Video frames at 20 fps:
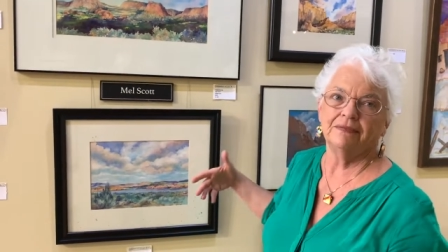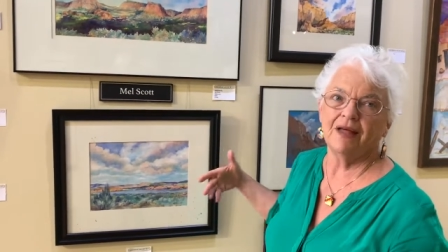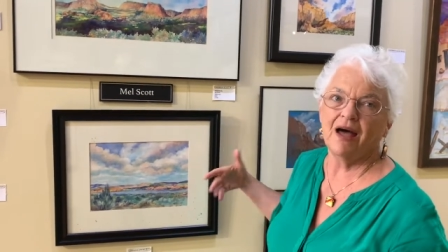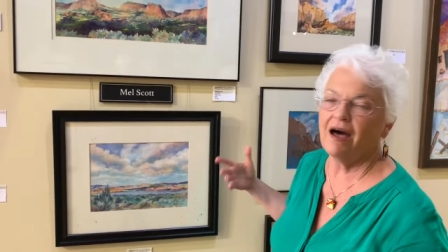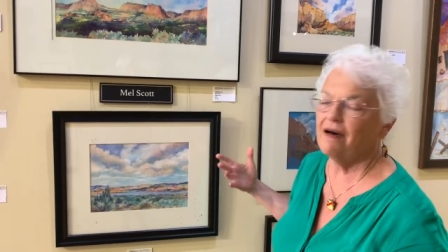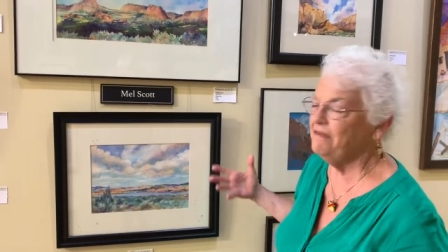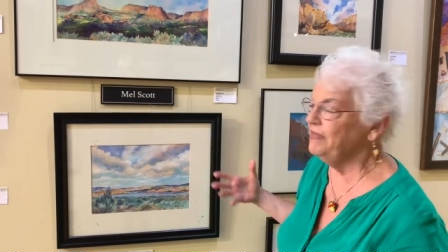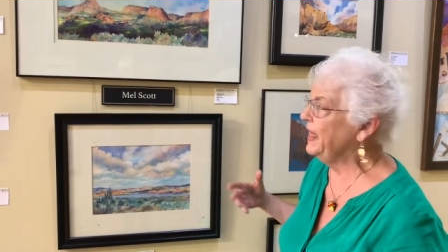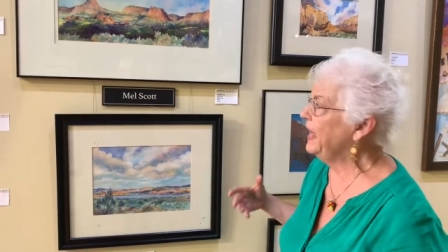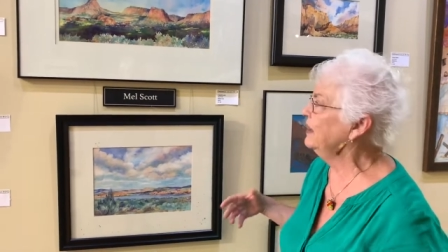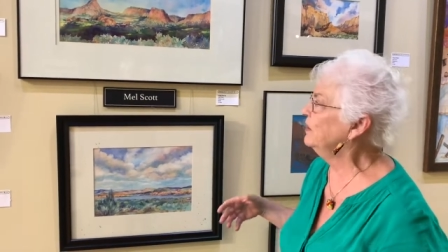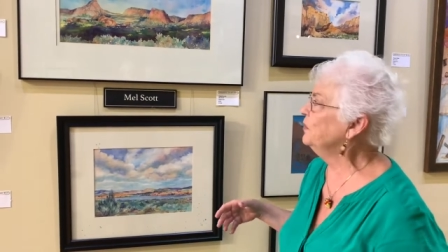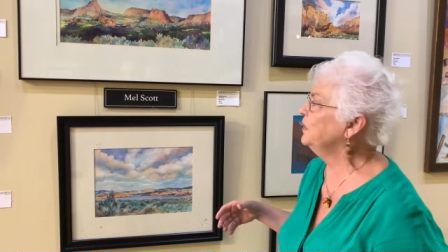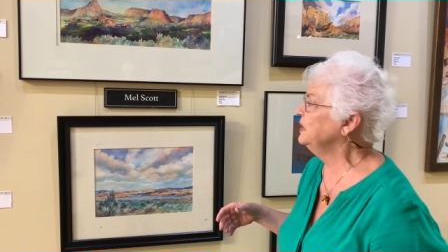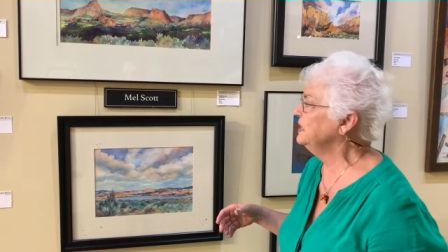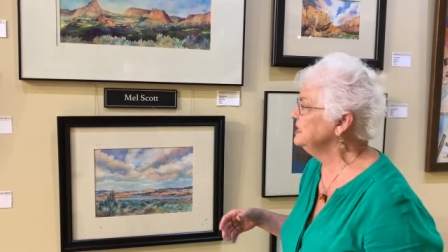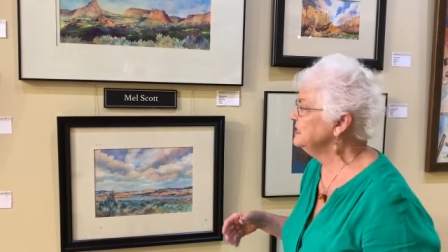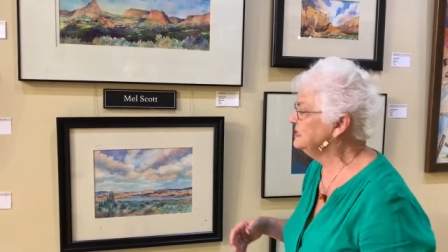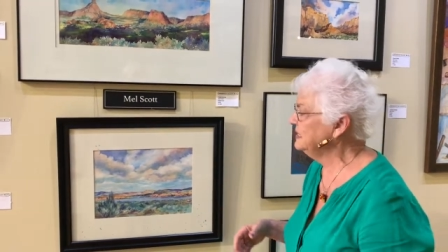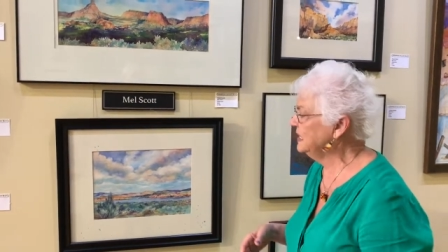of that
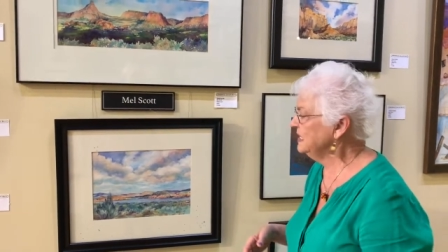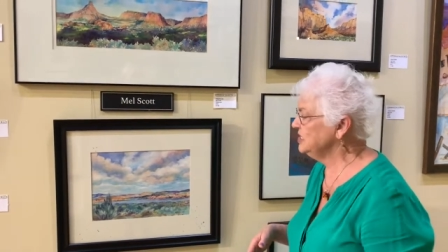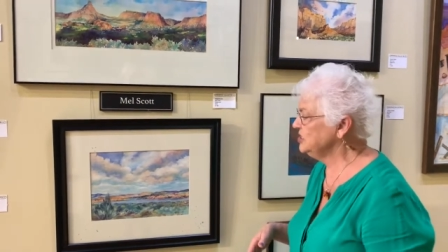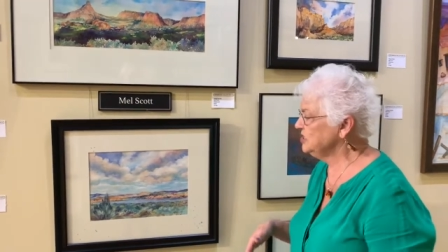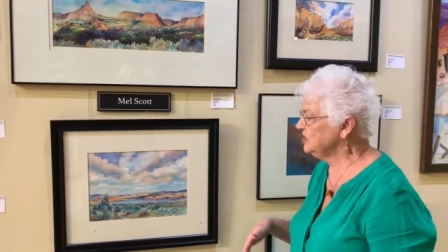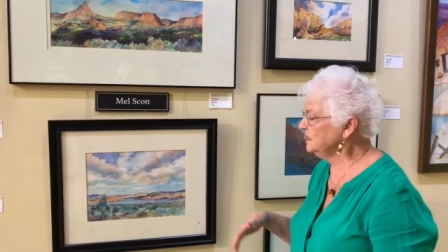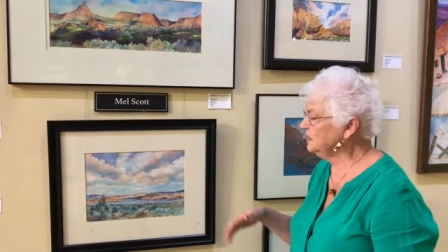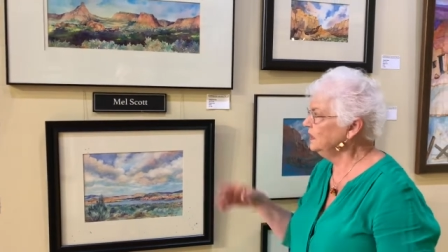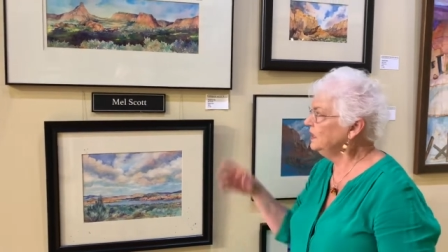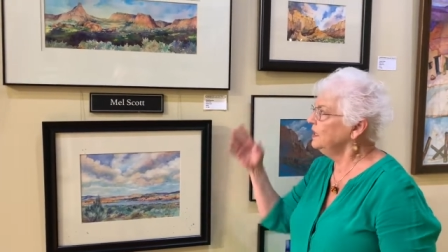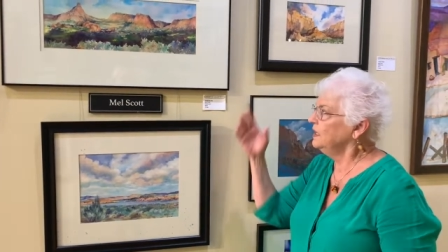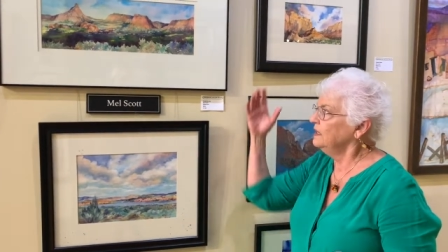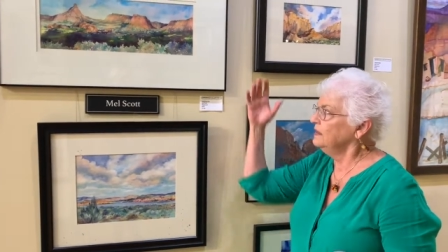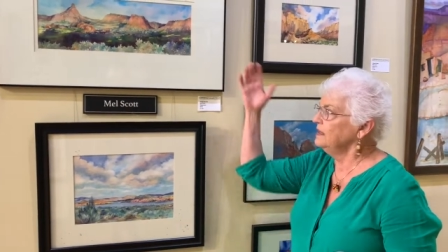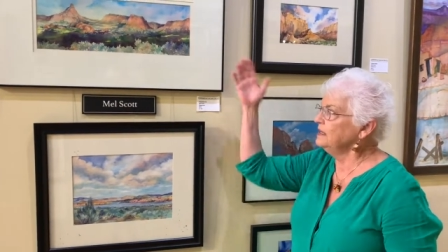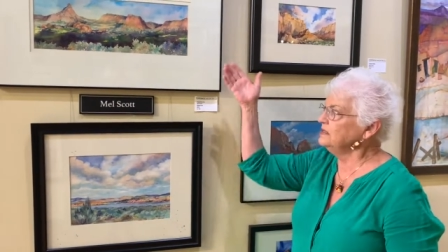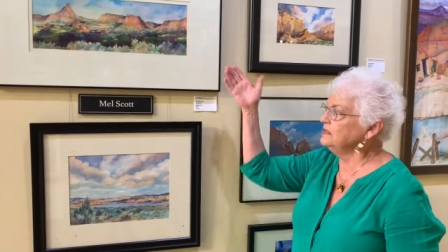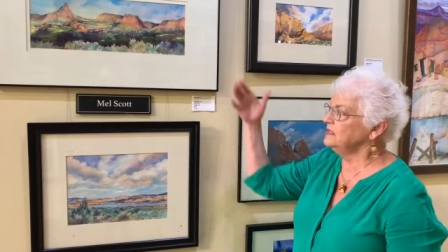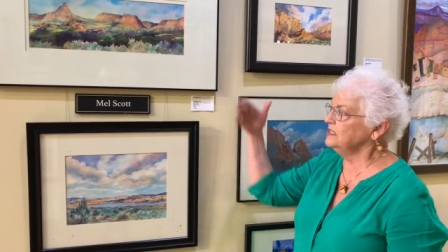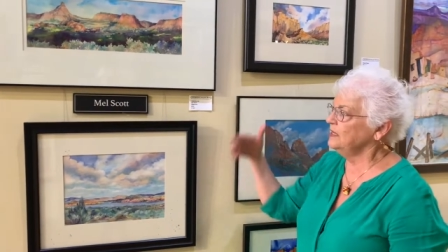organization.
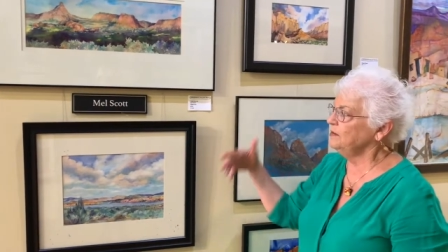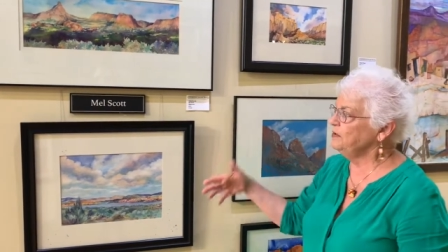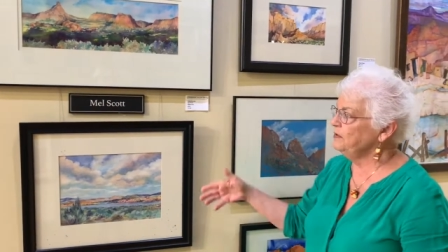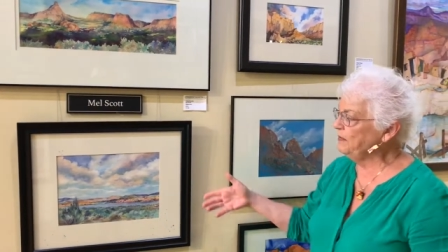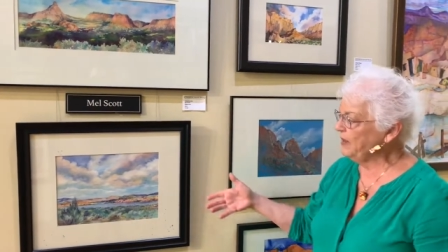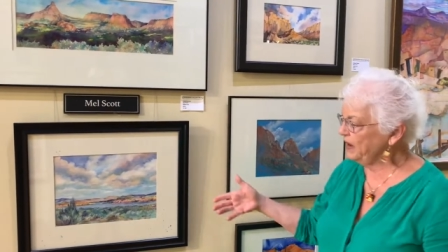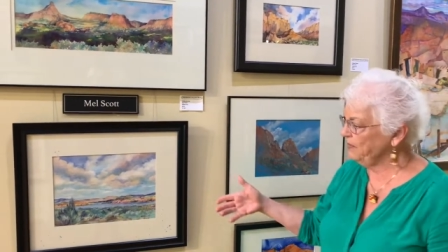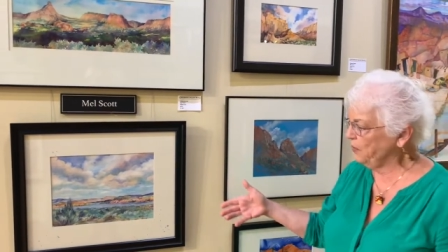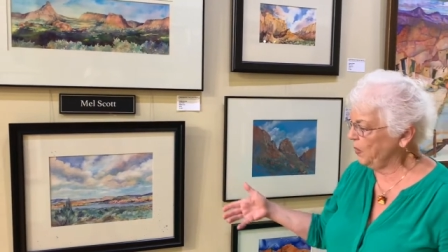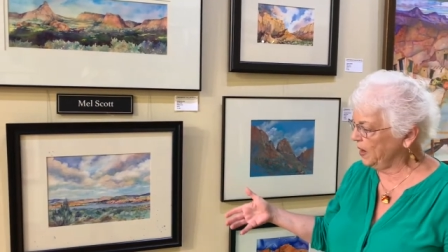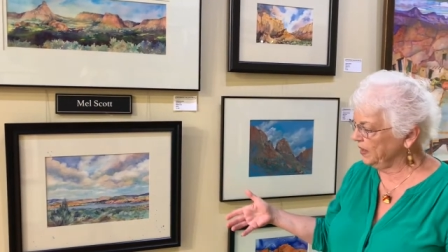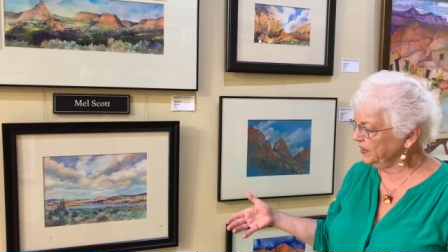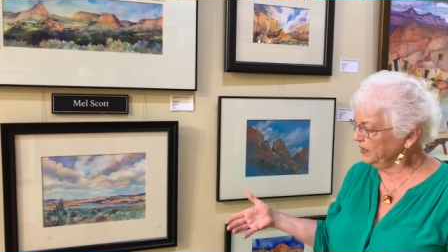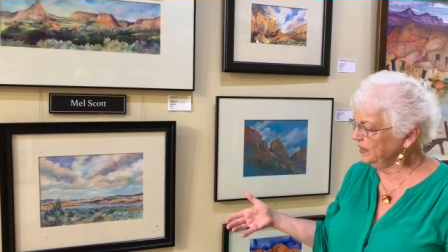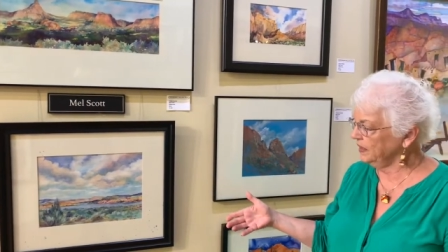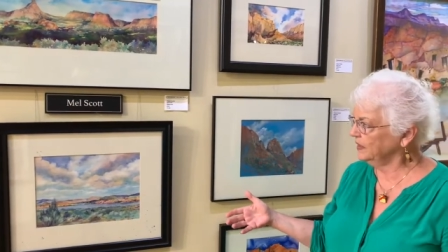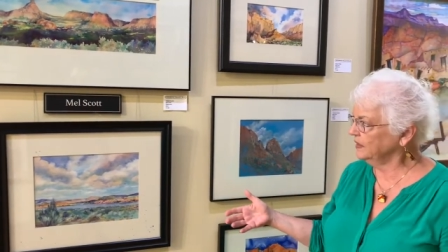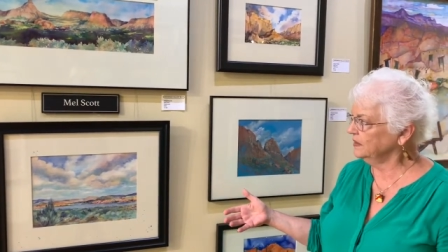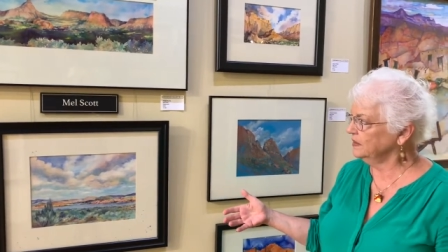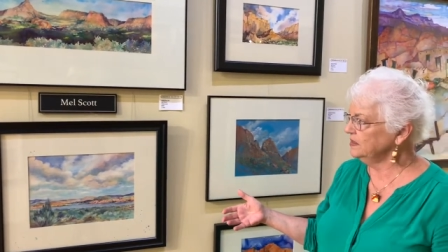These are some of my
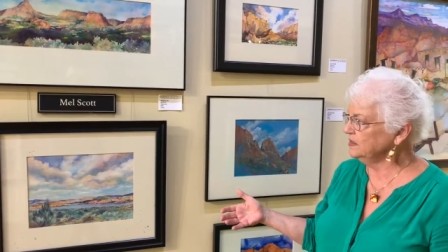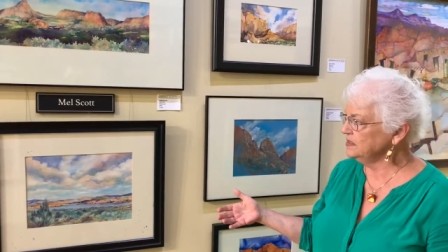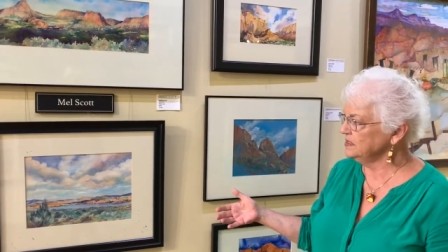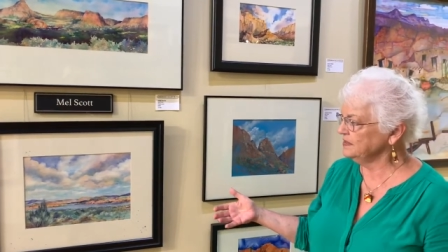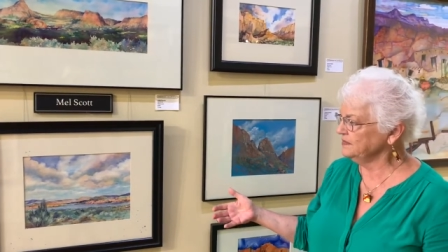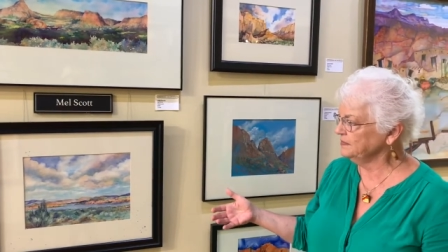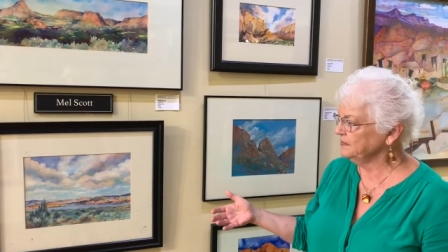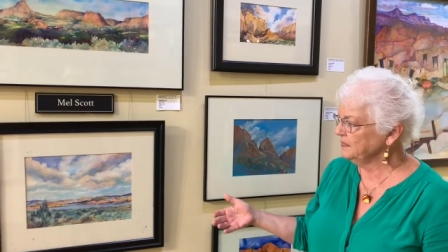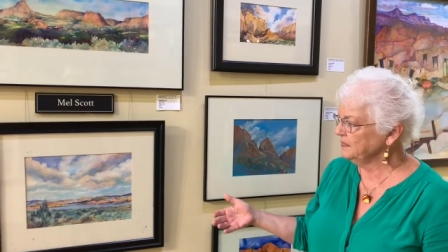watercolors